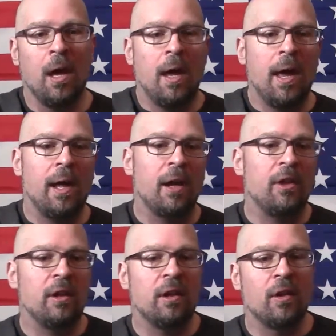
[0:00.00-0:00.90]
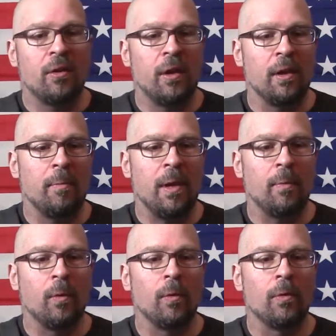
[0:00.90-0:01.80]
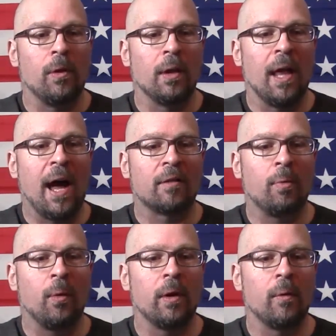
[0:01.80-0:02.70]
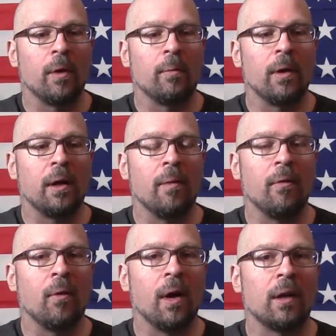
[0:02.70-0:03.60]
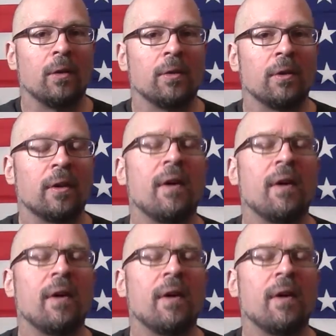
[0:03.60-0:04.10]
And I think the other thing that the last point I want to bring up before I close this,